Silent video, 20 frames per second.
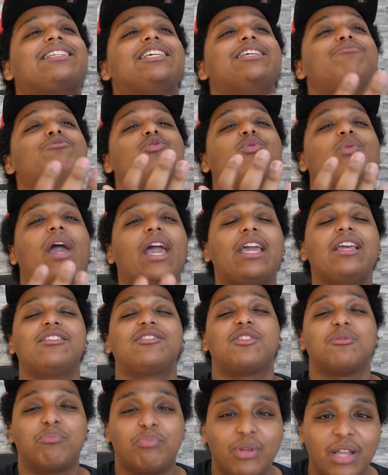team you hate
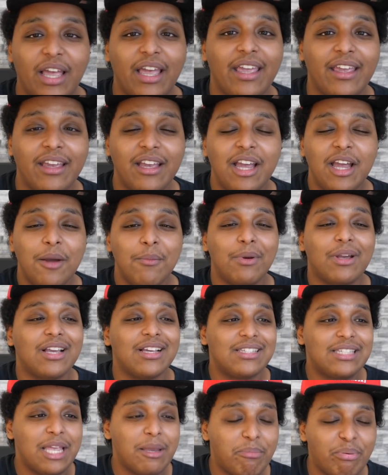to play
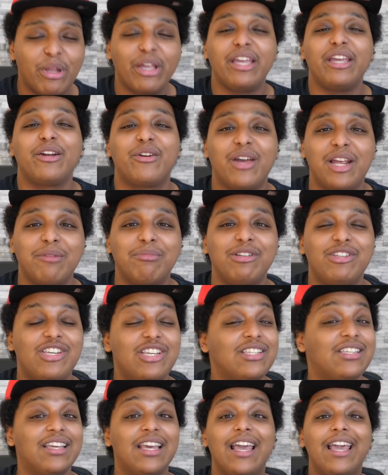because they play incredibly
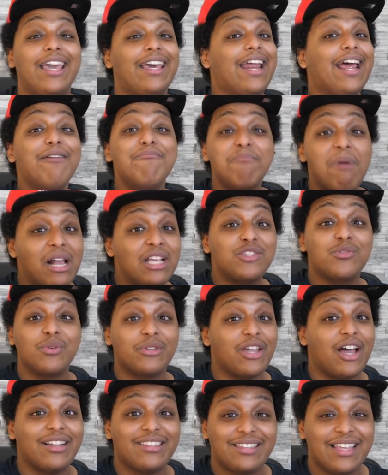cheesy. And I mess
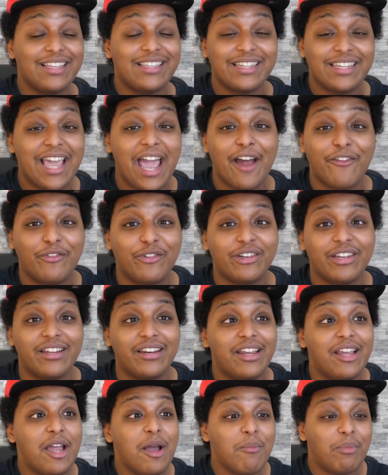with Authentic African,
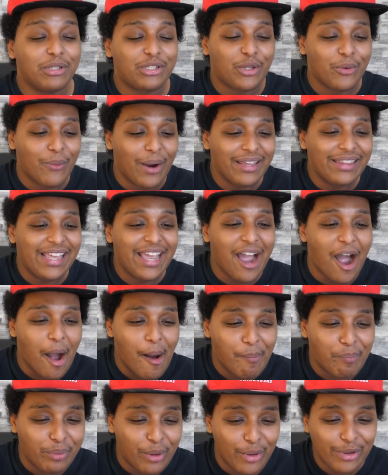but the way they
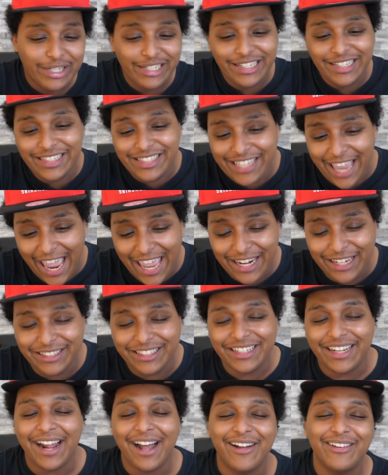uploaded and titled
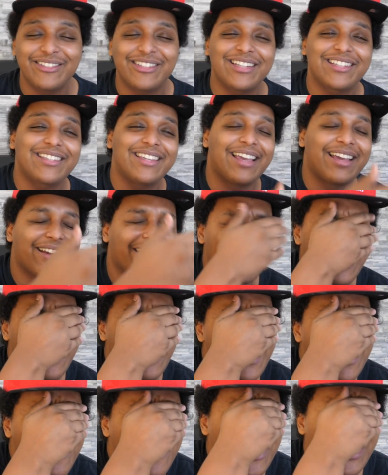it, I was just like,
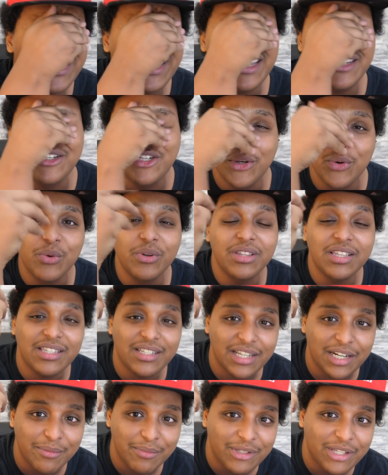ah, why are they doing this
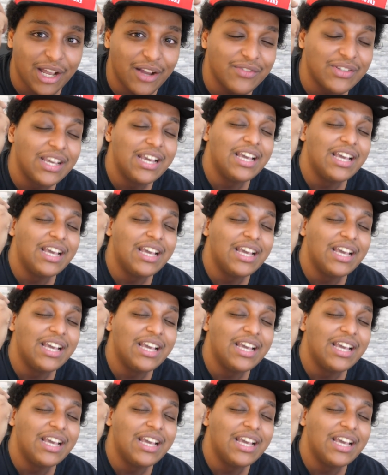to themselves?